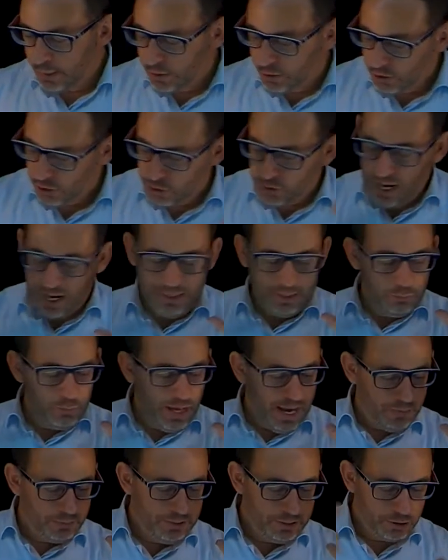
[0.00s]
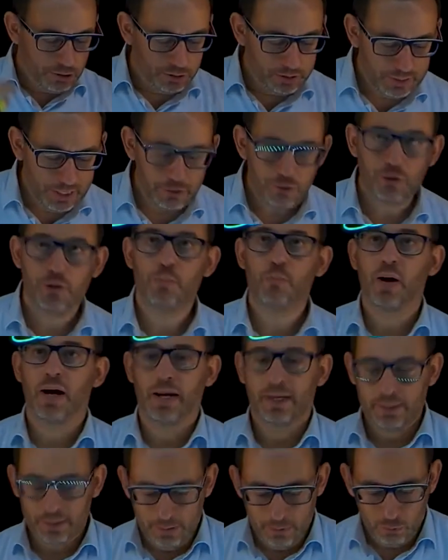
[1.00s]
So now that we have this construction in
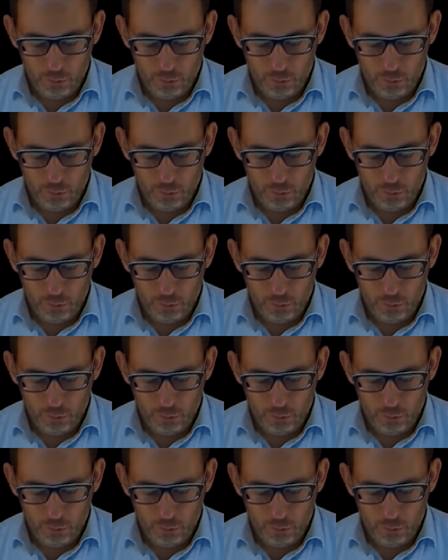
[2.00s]
mind,